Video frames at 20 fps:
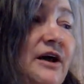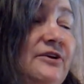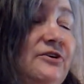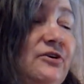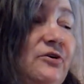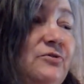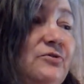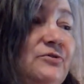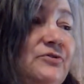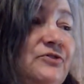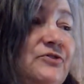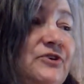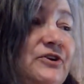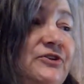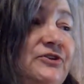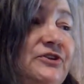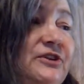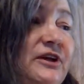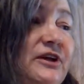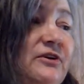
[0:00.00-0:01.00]
don't
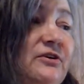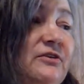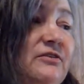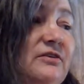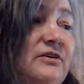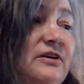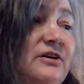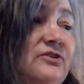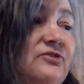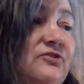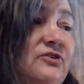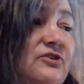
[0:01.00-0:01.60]
sit there and